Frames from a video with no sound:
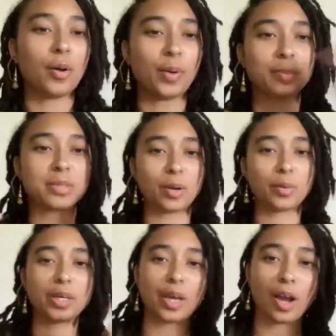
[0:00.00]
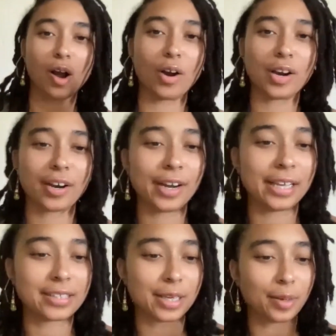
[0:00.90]
Oh, I'm sorry. We all had our
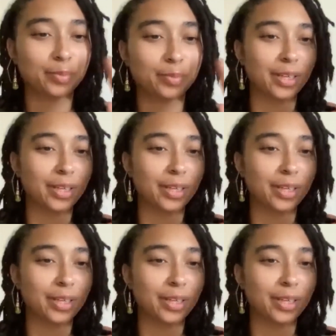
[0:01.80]
hands up.